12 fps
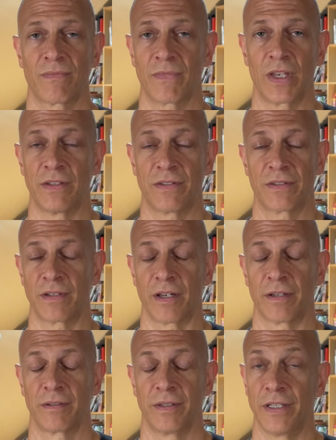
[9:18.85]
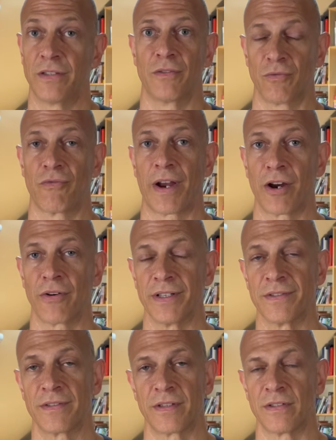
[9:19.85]
it's a rare
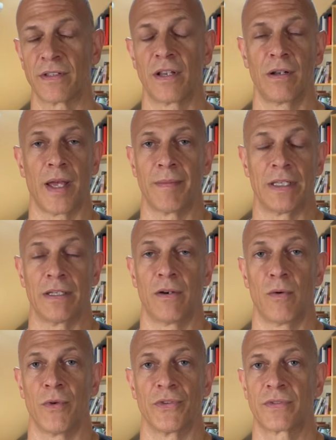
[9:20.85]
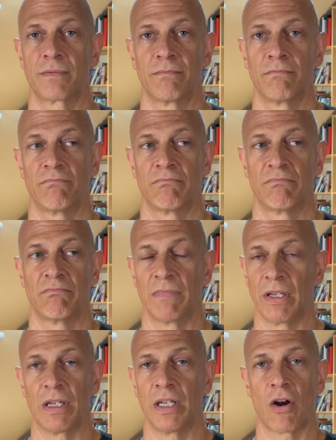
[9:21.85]
instance. I mean,
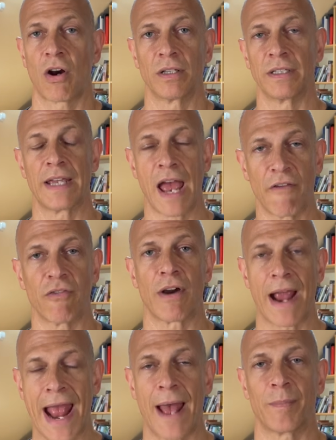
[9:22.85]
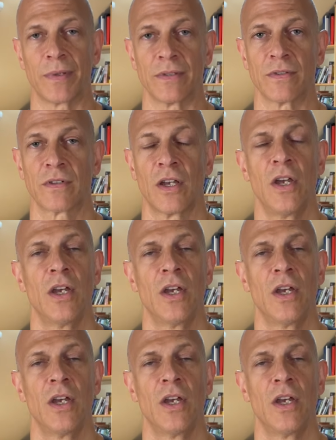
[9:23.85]
it hardly ever happens.